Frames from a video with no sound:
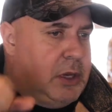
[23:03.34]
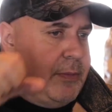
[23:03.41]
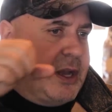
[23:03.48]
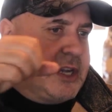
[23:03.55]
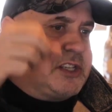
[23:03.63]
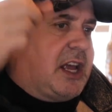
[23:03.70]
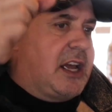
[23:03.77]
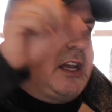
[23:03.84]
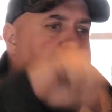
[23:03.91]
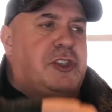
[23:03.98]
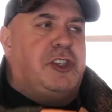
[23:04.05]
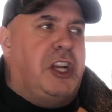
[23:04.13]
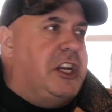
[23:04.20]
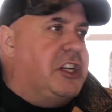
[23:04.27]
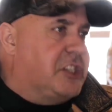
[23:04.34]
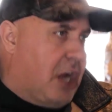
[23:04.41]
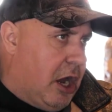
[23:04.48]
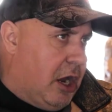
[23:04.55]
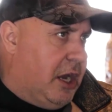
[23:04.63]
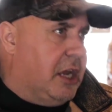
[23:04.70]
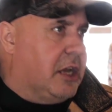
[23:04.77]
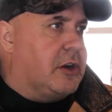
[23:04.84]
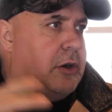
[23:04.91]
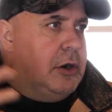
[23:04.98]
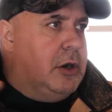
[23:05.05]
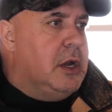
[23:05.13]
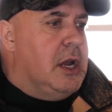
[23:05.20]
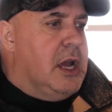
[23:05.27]
when you mix like a gin and tonic.
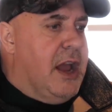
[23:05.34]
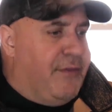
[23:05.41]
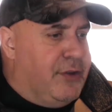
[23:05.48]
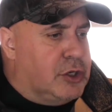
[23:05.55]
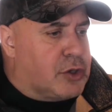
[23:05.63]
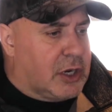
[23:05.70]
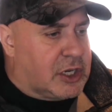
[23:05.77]
Or if you